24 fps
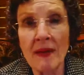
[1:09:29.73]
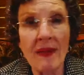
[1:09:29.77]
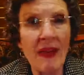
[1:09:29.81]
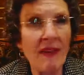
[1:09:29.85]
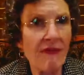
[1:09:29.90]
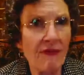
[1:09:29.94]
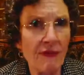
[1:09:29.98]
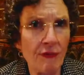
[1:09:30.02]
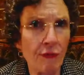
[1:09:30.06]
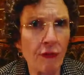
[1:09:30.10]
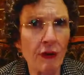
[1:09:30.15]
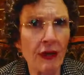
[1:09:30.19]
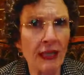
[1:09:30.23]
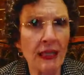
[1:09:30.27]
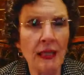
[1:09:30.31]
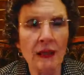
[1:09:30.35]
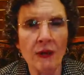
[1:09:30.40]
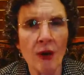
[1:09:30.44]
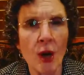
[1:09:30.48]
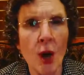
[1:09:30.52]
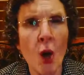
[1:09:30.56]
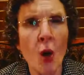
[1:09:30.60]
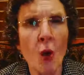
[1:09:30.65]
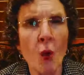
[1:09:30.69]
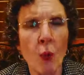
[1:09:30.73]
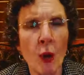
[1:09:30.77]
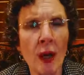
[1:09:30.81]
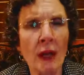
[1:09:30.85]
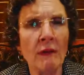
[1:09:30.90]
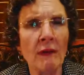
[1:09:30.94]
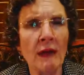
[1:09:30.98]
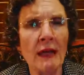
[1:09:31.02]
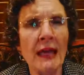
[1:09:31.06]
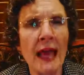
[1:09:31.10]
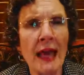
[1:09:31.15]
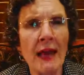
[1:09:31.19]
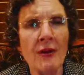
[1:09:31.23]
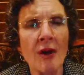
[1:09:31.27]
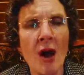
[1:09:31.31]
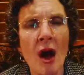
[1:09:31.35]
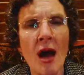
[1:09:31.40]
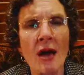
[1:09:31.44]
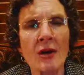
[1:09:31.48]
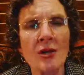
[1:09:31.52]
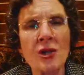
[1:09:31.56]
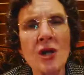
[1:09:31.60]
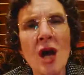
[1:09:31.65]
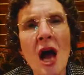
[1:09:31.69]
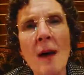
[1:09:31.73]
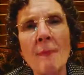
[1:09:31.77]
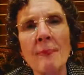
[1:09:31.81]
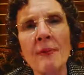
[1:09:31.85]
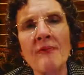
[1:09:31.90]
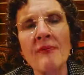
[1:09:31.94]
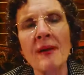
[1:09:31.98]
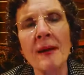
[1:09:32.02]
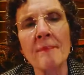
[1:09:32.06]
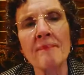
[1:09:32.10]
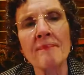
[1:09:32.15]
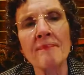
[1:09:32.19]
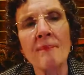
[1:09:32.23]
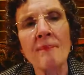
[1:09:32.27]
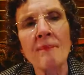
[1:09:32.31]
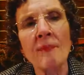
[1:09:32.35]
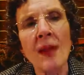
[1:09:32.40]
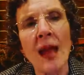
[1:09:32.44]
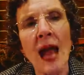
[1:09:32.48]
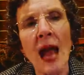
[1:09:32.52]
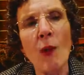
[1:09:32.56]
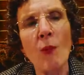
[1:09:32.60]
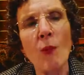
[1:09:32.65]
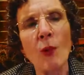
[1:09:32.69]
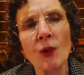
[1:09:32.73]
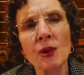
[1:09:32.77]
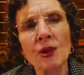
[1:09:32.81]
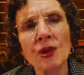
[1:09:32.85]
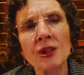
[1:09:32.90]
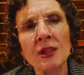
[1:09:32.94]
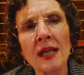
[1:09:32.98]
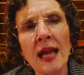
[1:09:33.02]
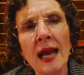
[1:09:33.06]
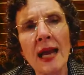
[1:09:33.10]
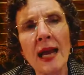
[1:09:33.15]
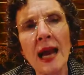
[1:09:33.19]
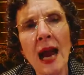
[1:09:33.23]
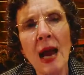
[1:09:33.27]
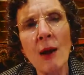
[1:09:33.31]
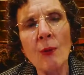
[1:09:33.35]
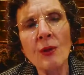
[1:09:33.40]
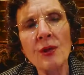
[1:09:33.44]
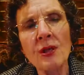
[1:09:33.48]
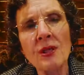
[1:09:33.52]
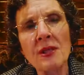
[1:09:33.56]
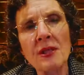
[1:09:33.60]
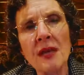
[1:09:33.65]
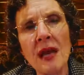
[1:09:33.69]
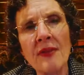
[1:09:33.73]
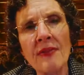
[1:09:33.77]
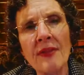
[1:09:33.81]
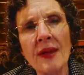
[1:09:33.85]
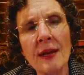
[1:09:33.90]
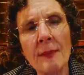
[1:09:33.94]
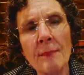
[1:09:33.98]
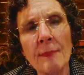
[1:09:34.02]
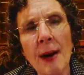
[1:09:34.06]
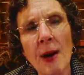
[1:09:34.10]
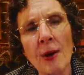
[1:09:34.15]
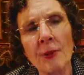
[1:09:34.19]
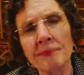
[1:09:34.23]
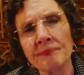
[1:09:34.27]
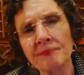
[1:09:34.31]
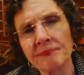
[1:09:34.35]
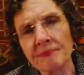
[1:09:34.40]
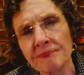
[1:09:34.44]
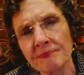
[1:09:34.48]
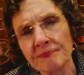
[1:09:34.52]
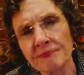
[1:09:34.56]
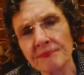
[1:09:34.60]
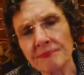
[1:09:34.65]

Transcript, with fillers: And they really can quickly get on top of it I will say, I would say that about